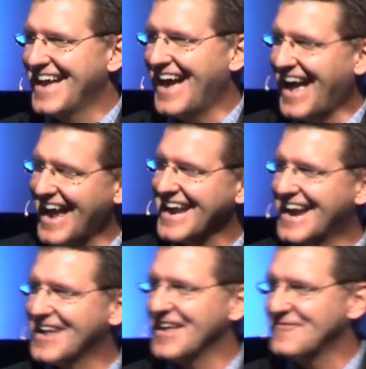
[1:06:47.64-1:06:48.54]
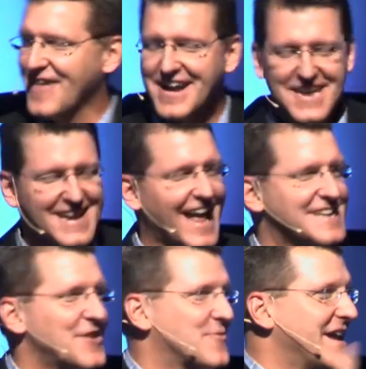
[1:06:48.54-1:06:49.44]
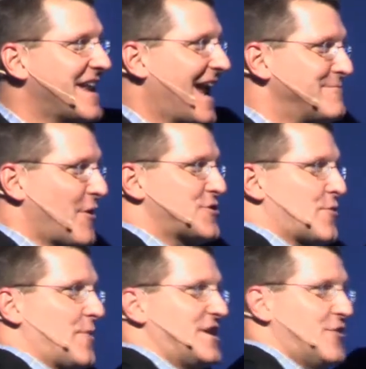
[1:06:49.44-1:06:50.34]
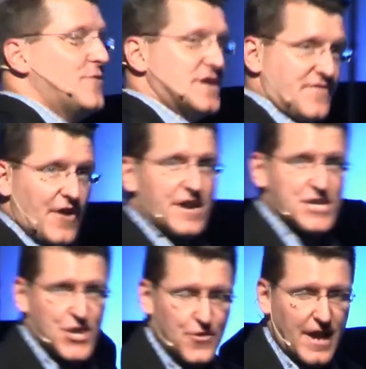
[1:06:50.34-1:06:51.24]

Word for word: I kind of, in fact, I'd like to rename those when we do this very soon.